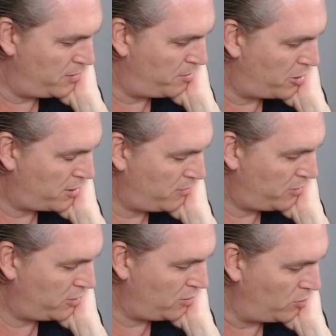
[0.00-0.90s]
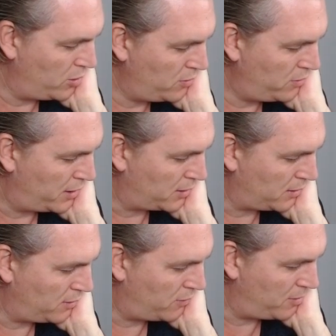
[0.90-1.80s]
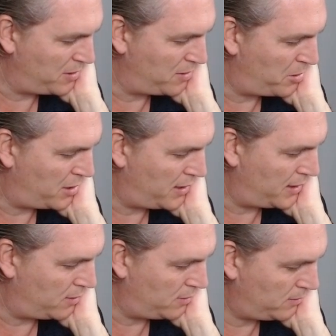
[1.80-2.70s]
bottom 2 wound tokens from his pile.